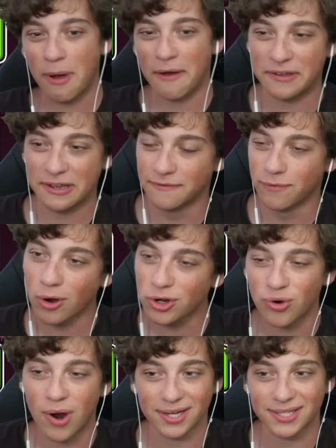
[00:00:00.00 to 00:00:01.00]
buffing
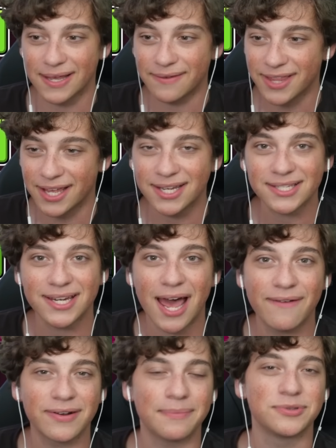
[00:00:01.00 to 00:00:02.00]
Vortrax level that doesn't
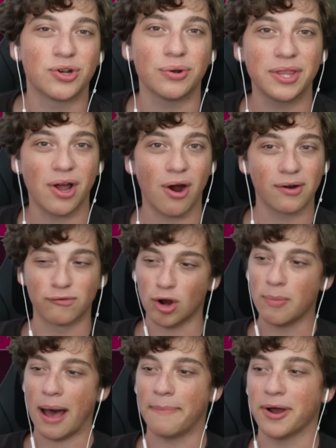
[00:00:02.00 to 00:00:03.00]
have an absurdly hard
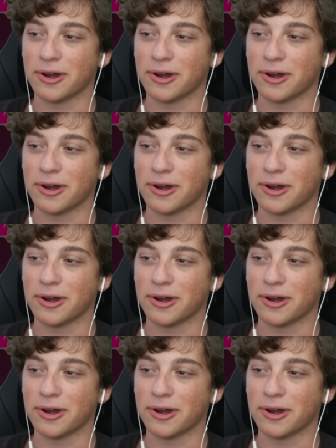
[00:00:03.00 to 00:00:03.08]
robot